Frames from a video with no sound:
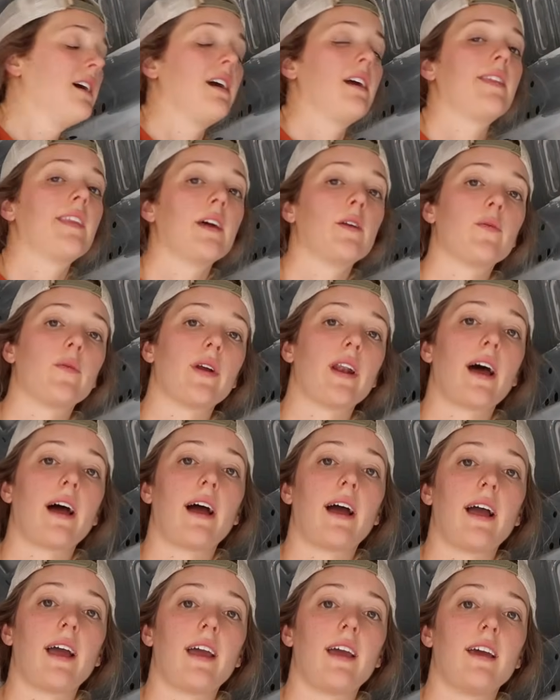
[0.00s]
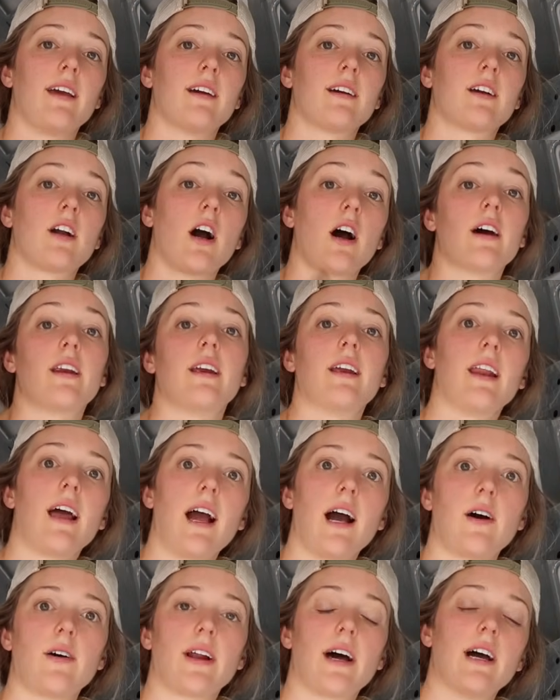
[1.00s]
And then when I cut it
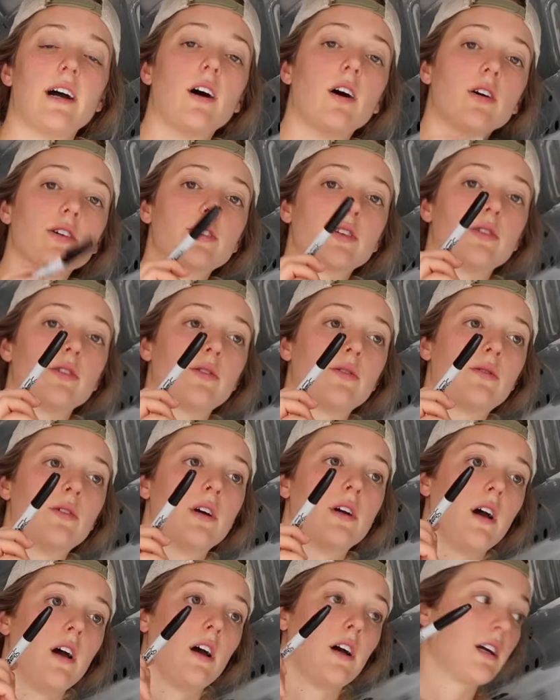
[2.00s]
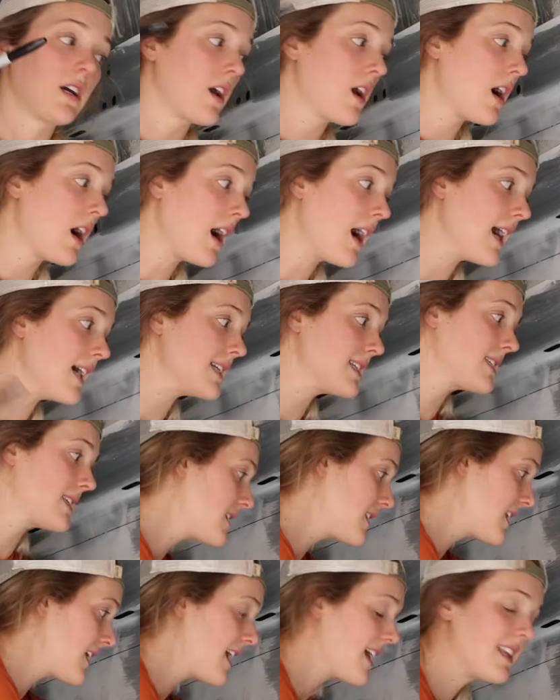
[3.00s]
out, I also cut
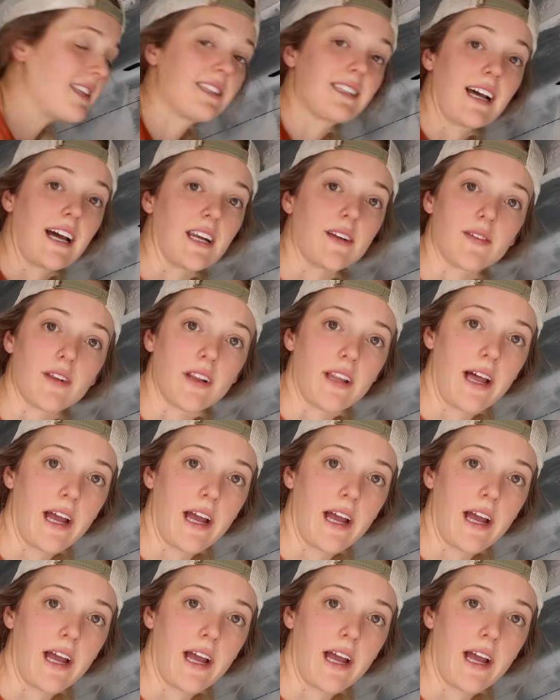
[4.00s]
to the inside of the